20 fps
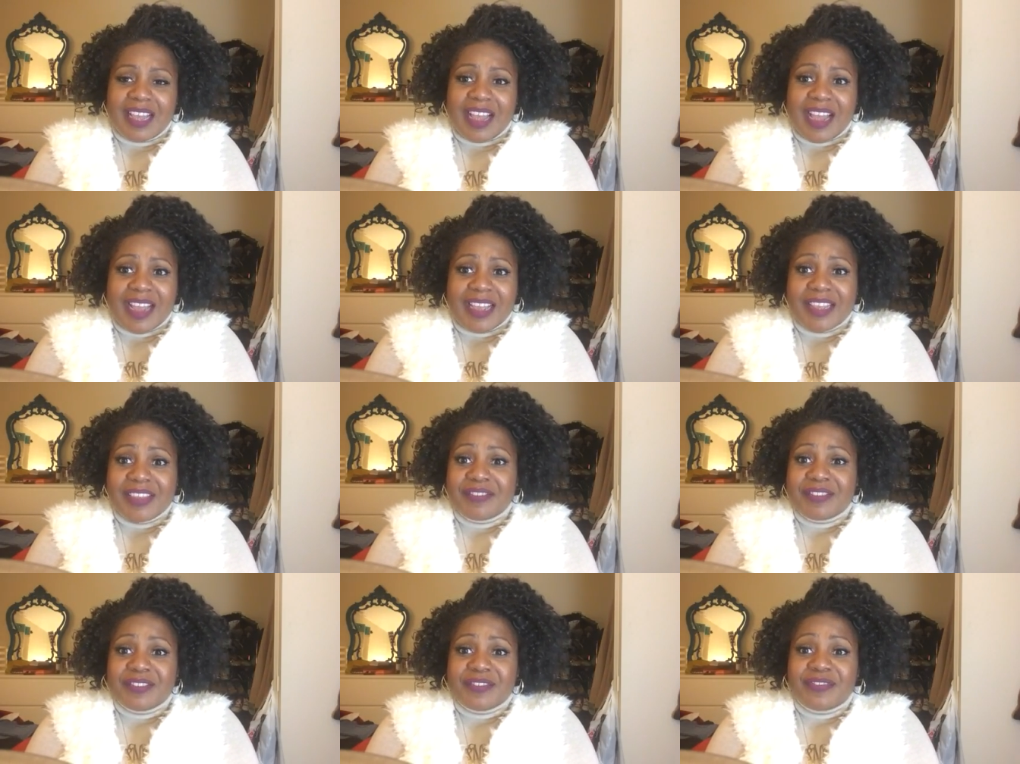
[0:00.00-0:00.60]

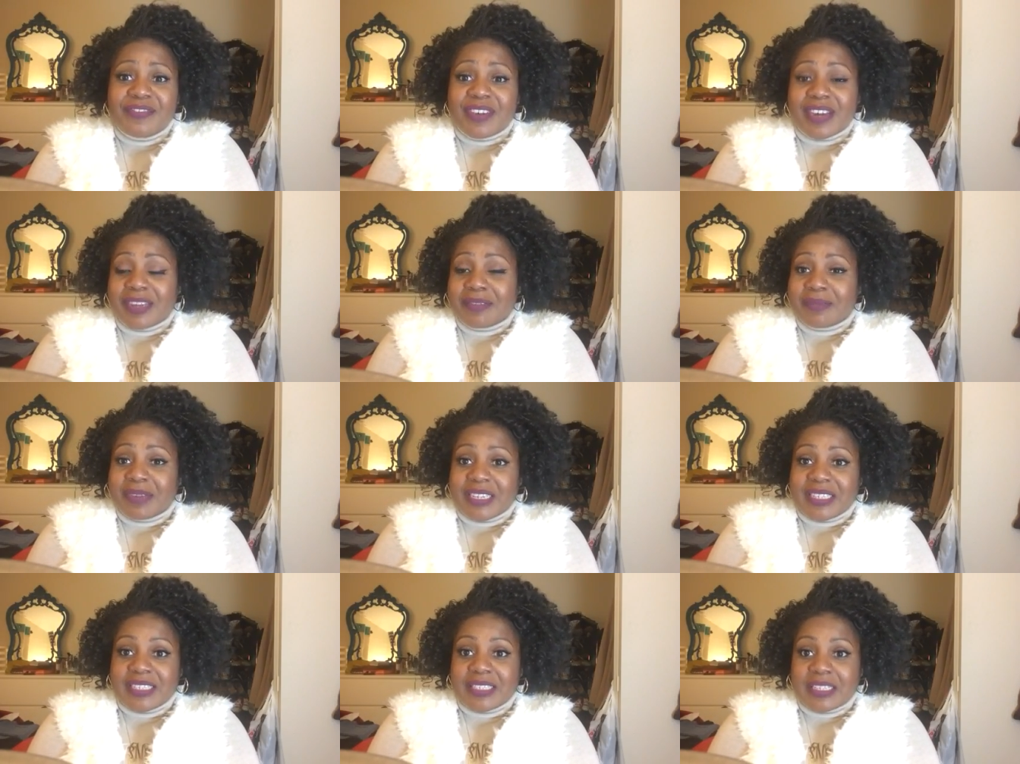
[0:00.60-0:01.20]
I even
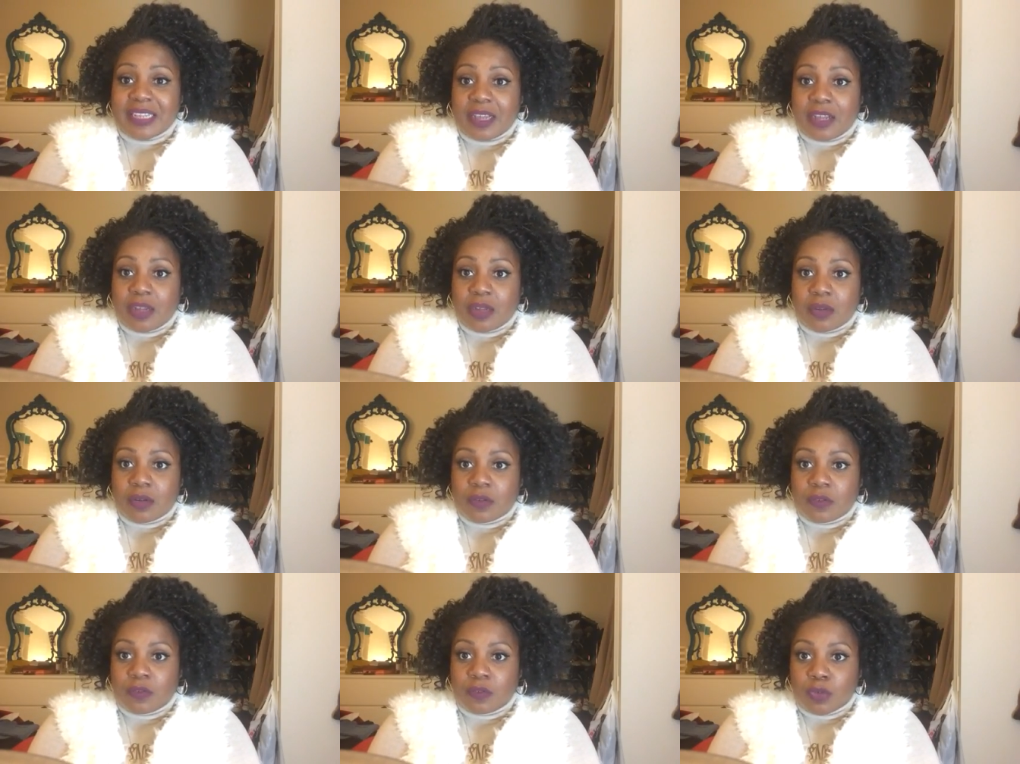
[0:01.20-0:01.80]
find
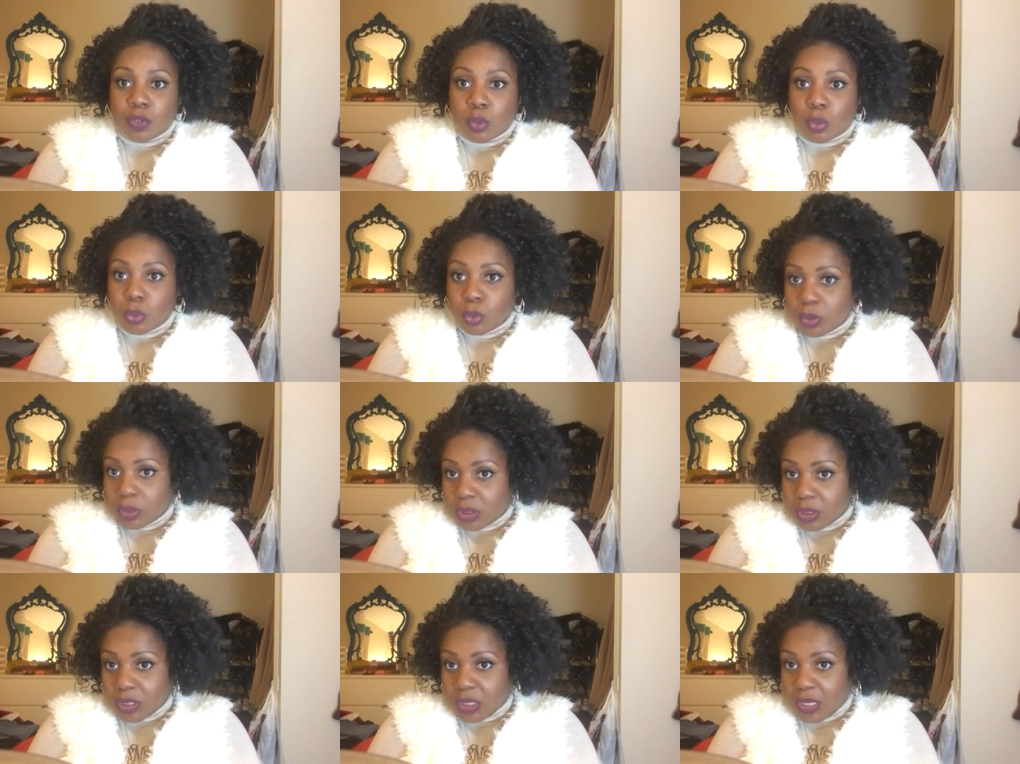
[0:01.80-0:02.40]
myself
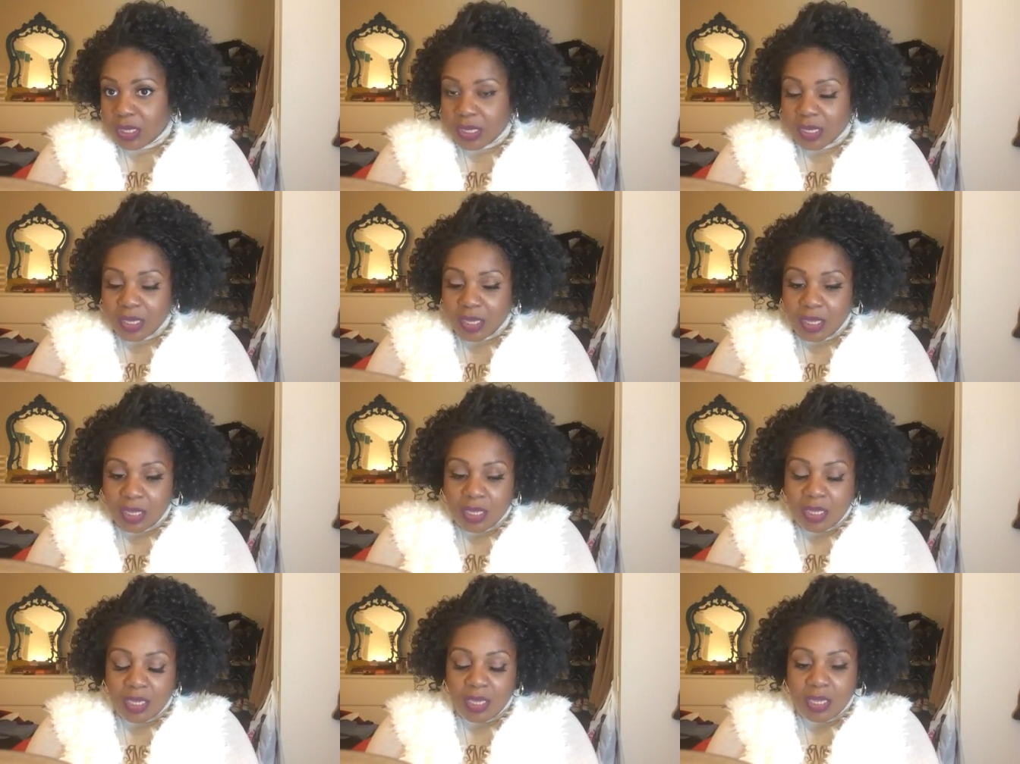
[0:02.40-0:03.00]
Googling,
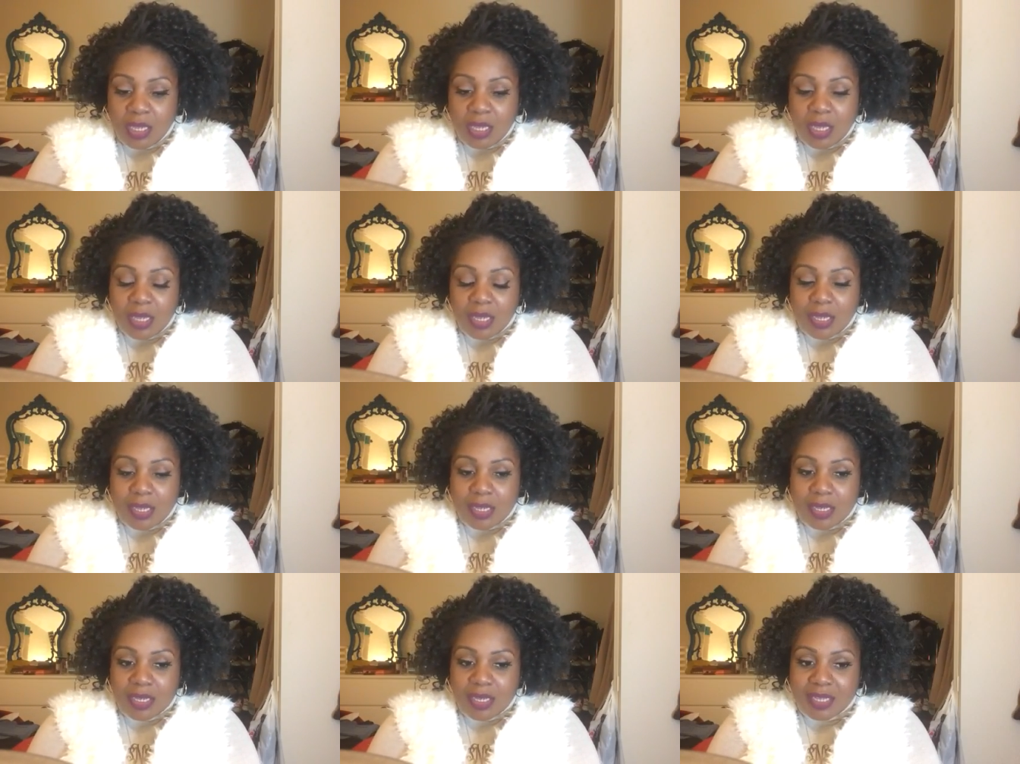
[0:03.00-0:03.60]

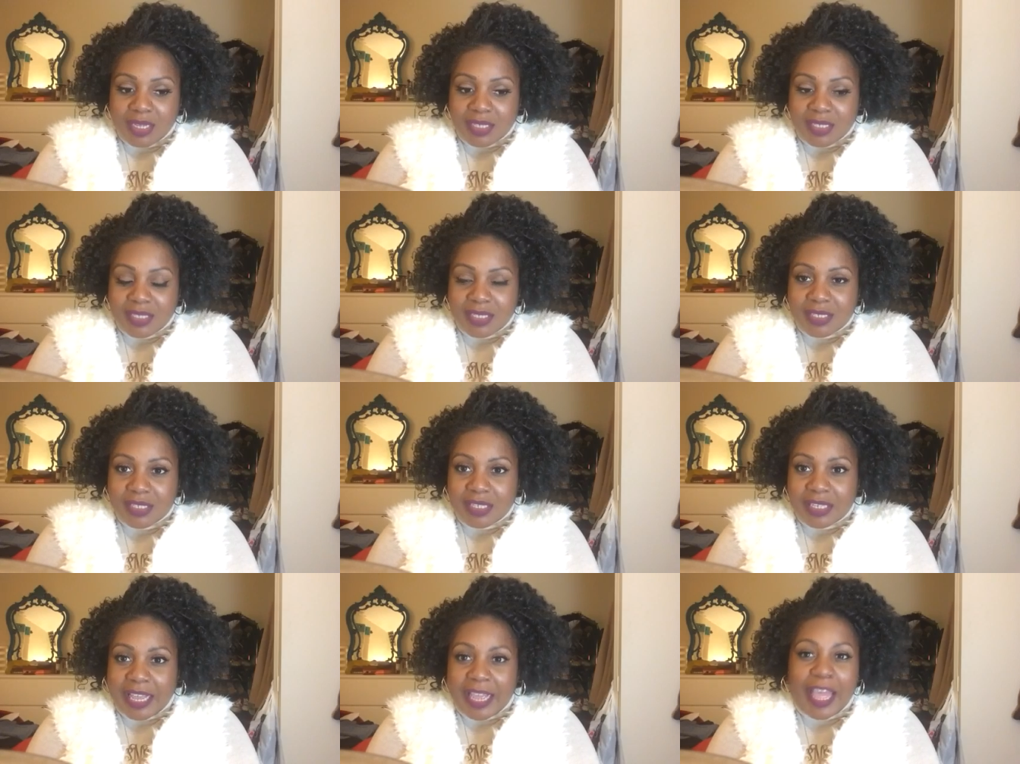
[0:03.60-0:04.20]
uh,
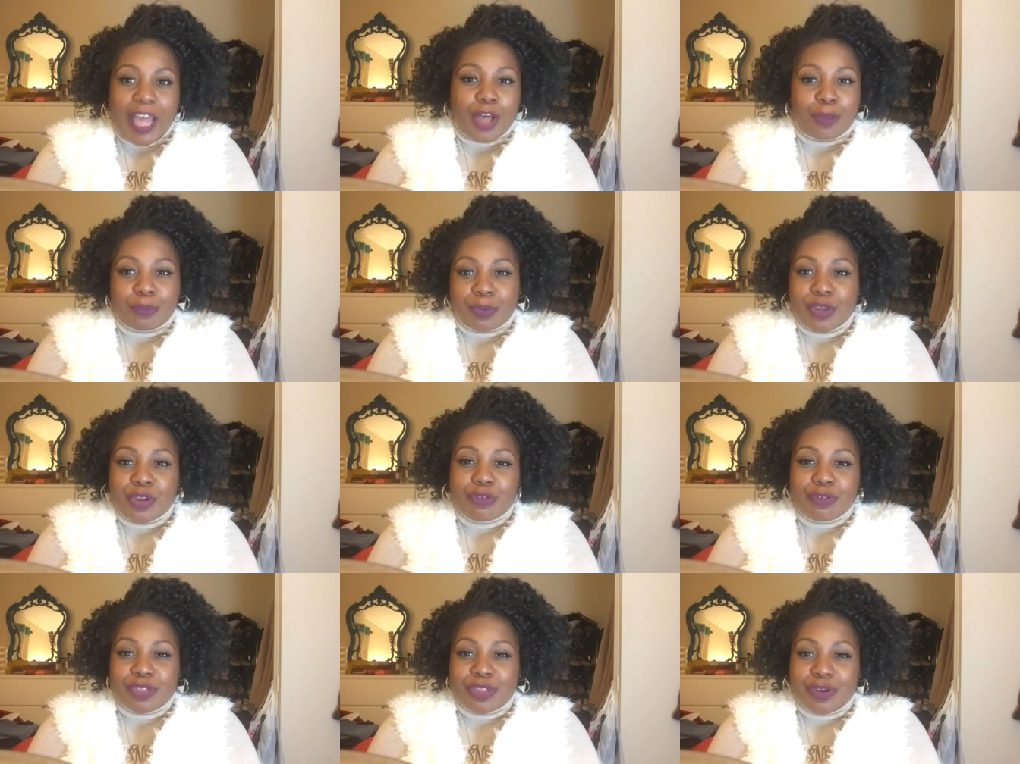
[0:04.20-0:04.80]
like
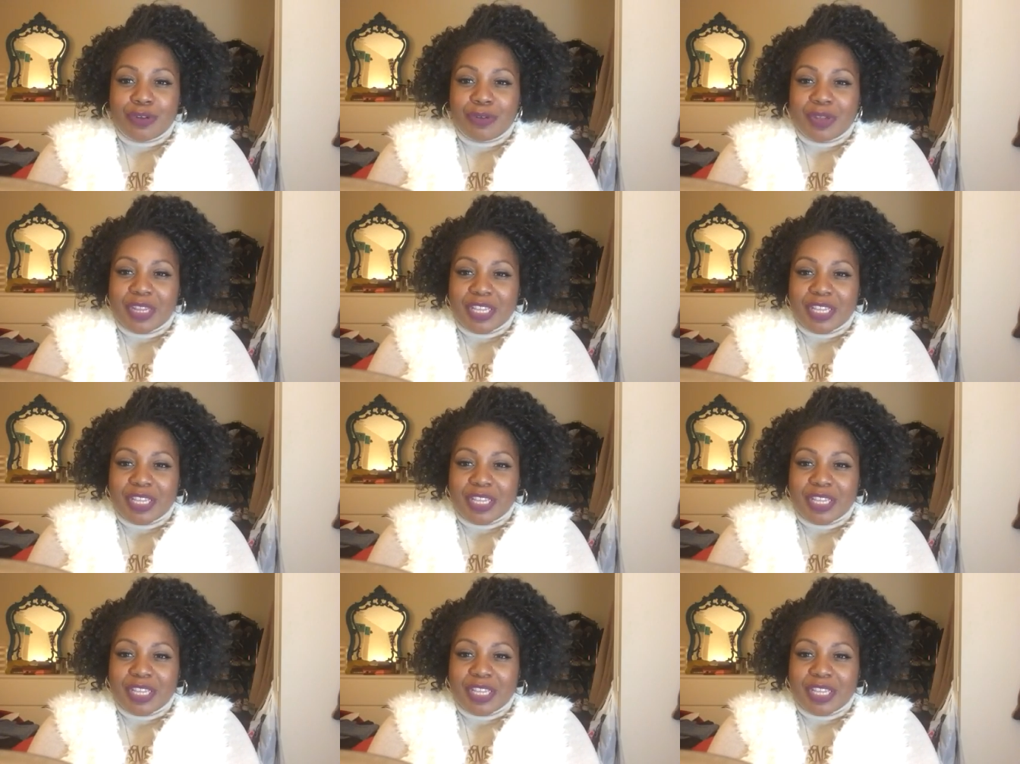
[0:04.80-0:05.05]
helping her with her